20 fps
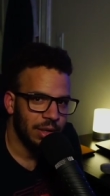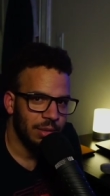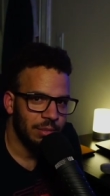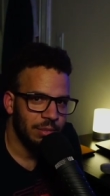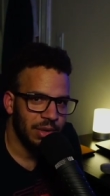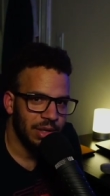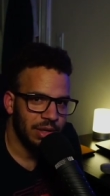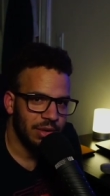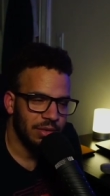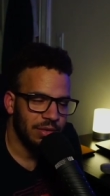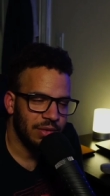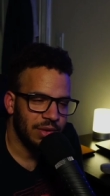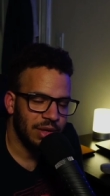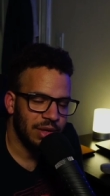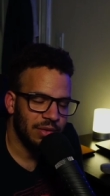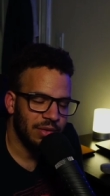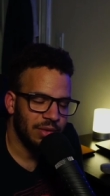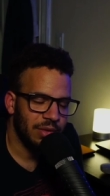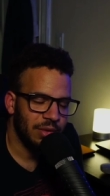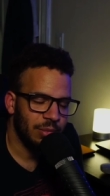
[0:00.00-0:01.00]
because
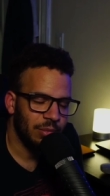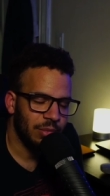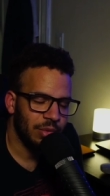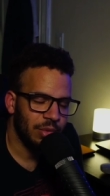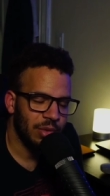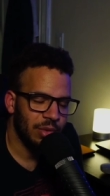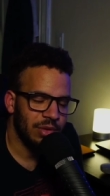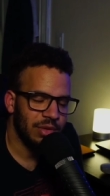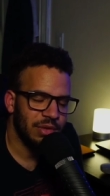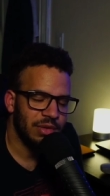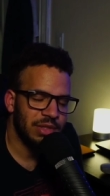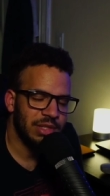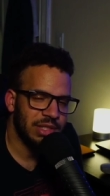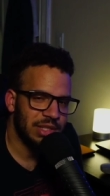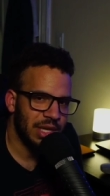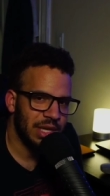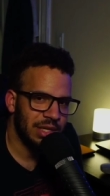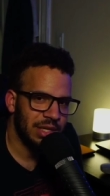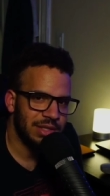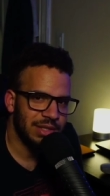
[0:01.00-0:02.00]
that's an important
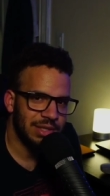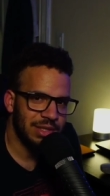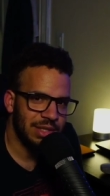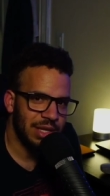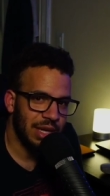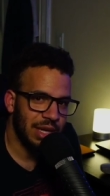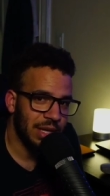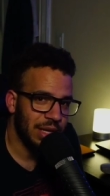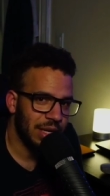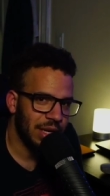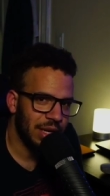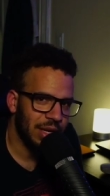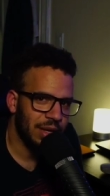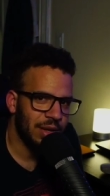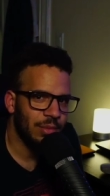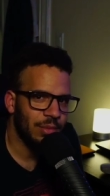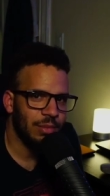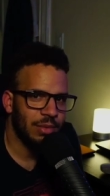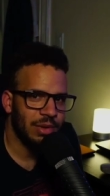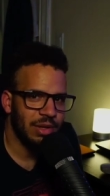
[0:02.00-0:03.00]
sense that I hate
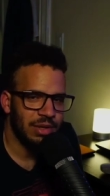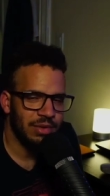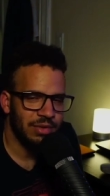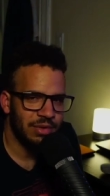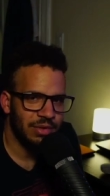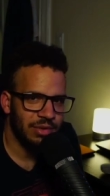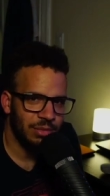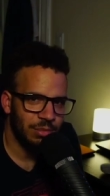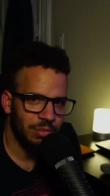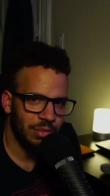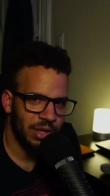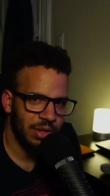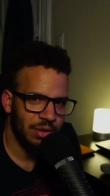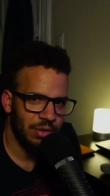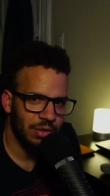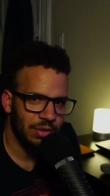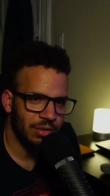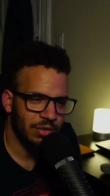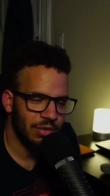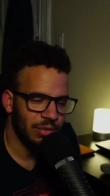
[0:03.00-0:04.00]
when it
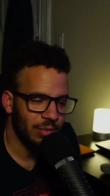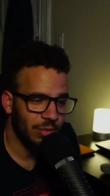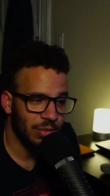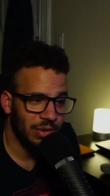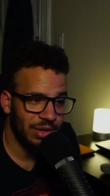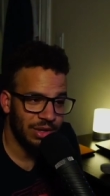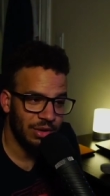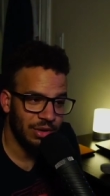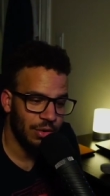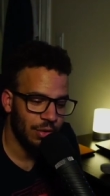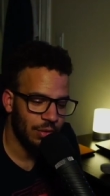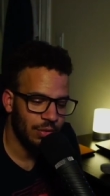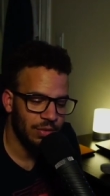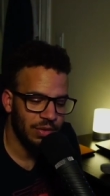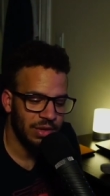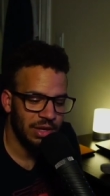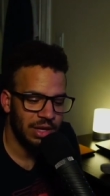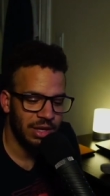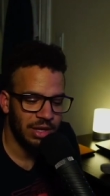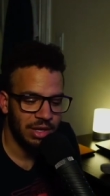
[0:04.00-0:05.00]
disappears. And when COVID
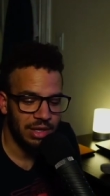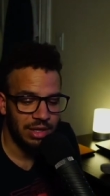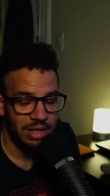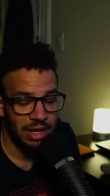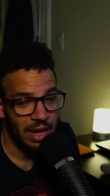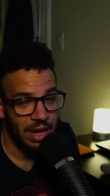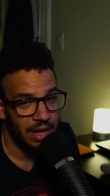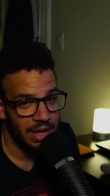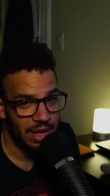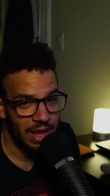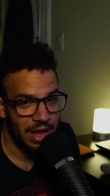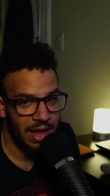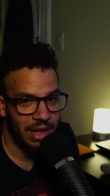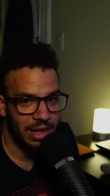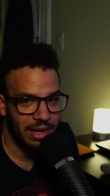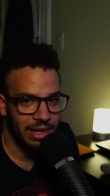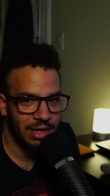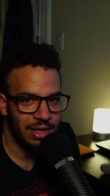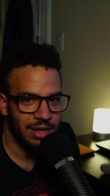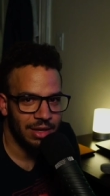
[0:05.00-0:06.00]
hit, and I had
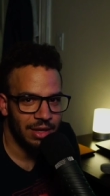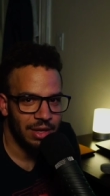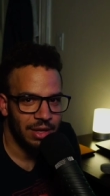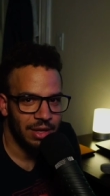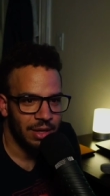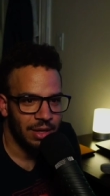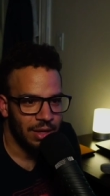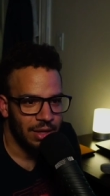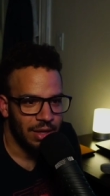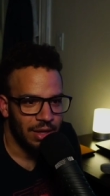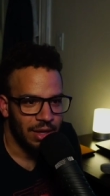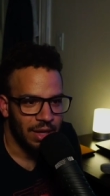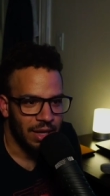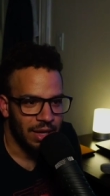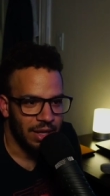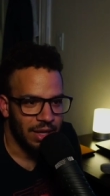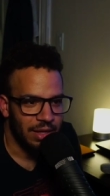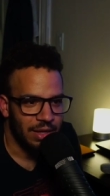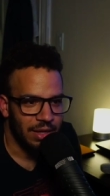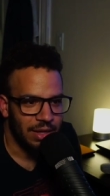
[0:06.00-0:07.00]
it,
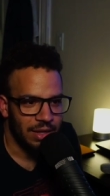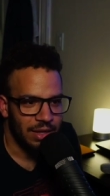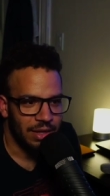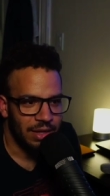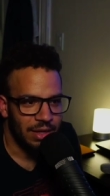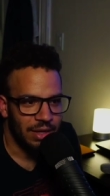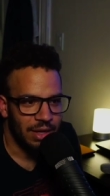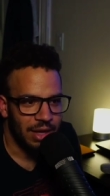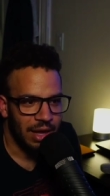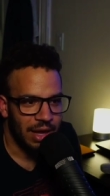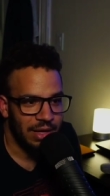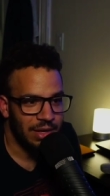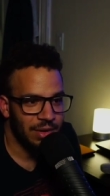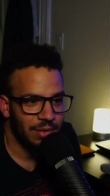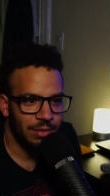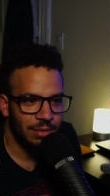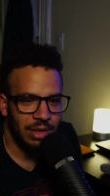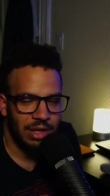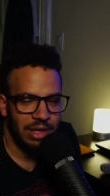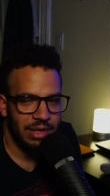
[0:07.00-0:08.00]
and I didn't
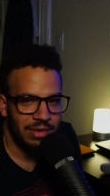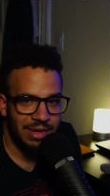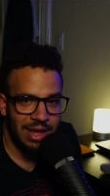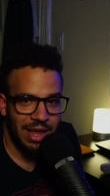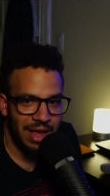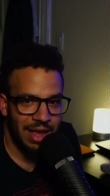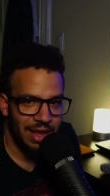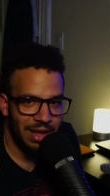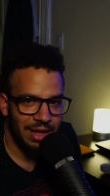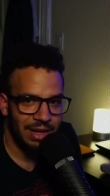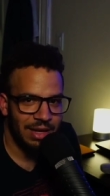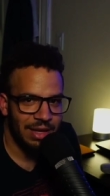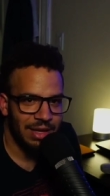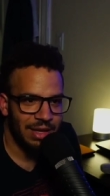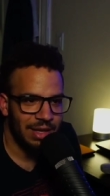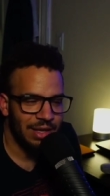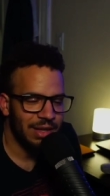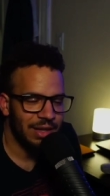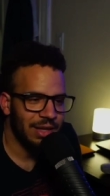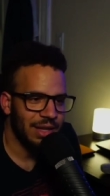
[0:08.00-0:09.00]
realize I had it.
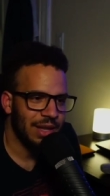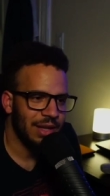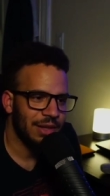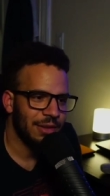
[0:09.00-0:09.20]
And then